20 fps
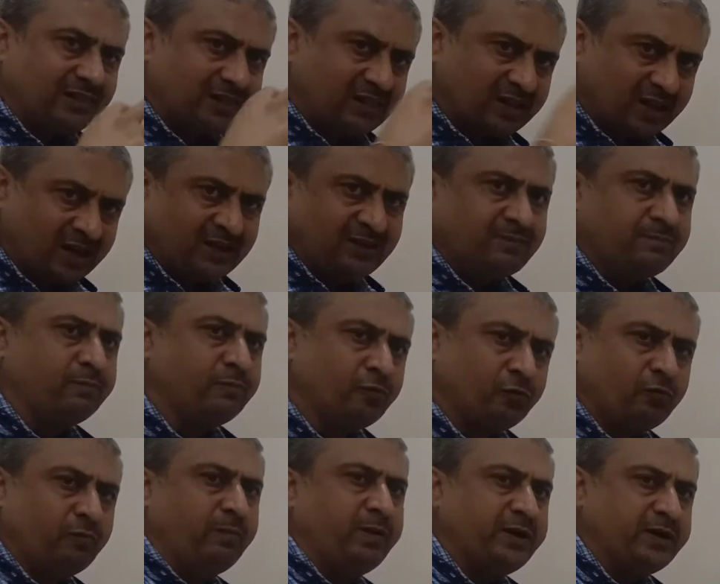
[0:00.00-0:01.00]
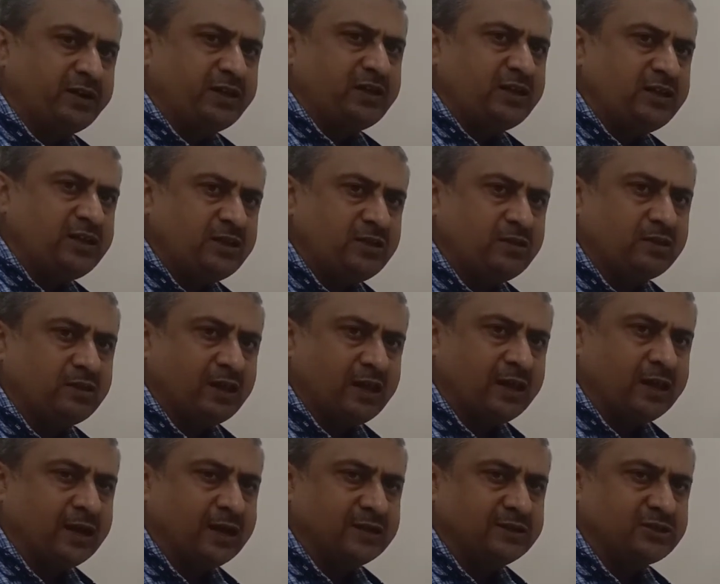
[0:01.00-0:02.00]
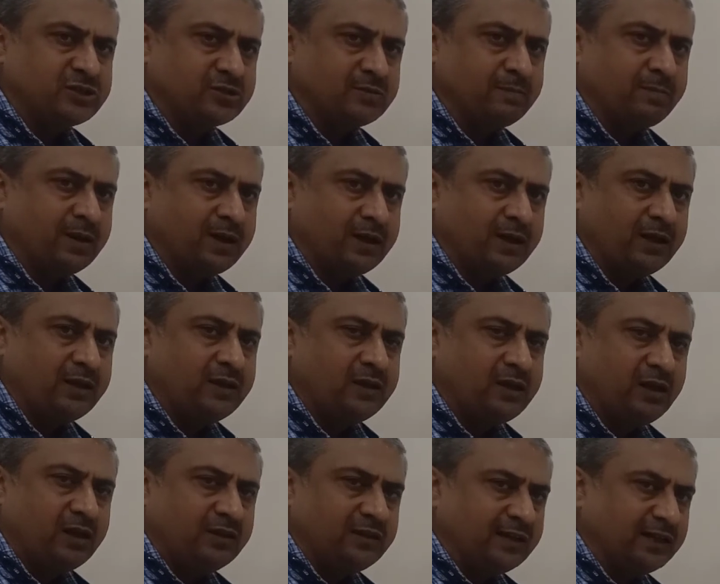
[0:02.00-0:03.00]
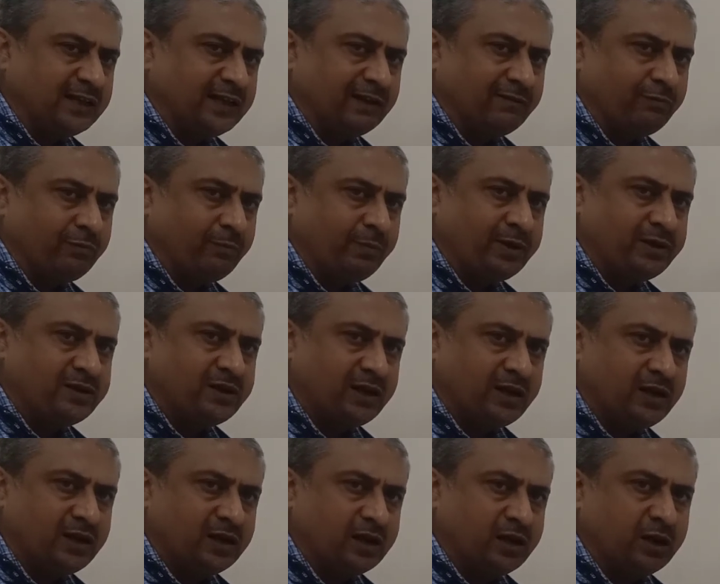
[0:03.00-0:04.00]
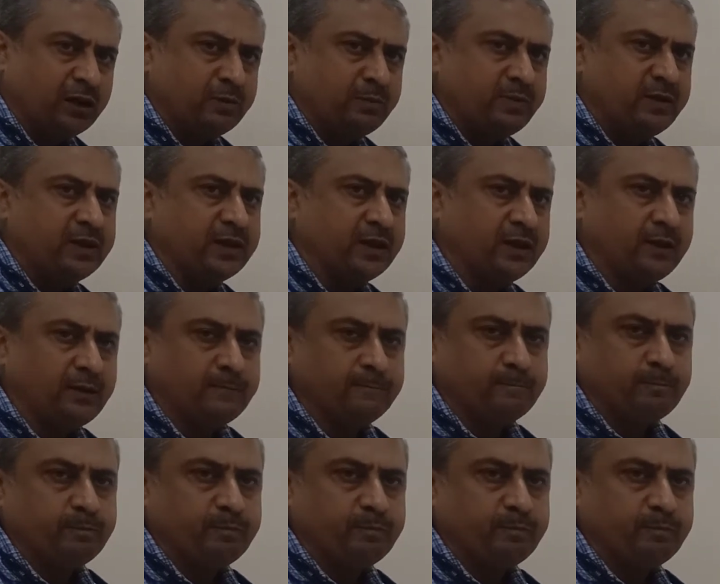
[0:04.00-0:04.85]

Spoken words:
That movement is enhanced by the government and RBI.